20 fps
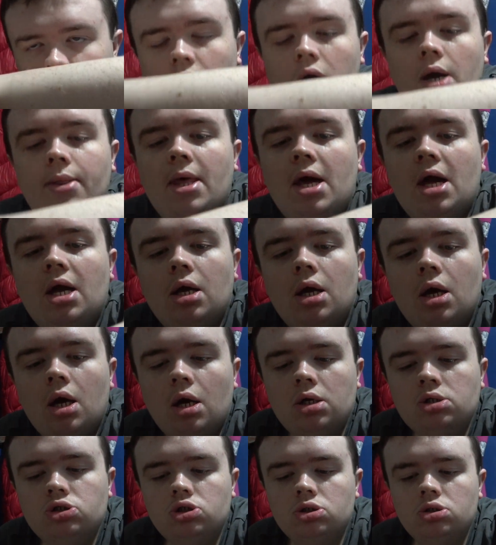and I,
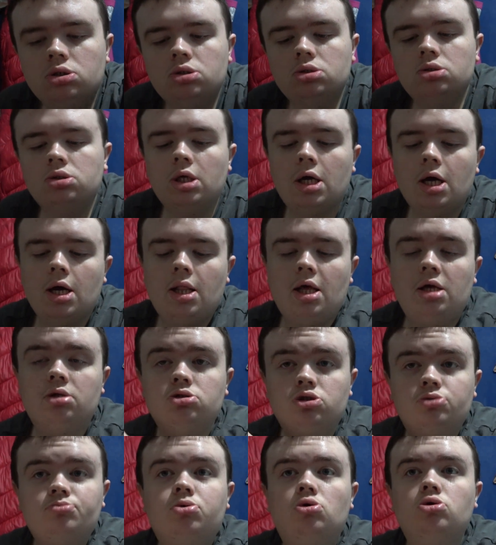as you can tell, I
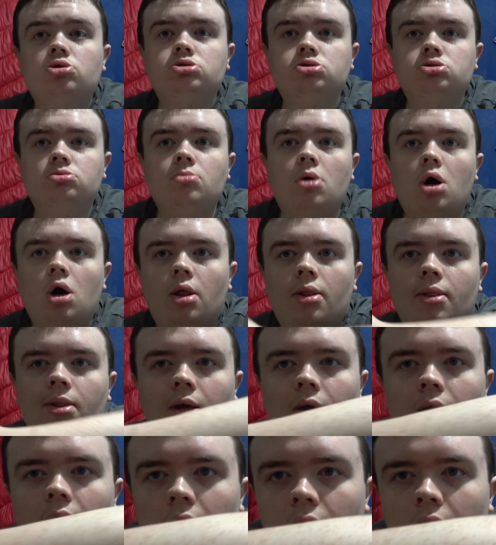just put some on.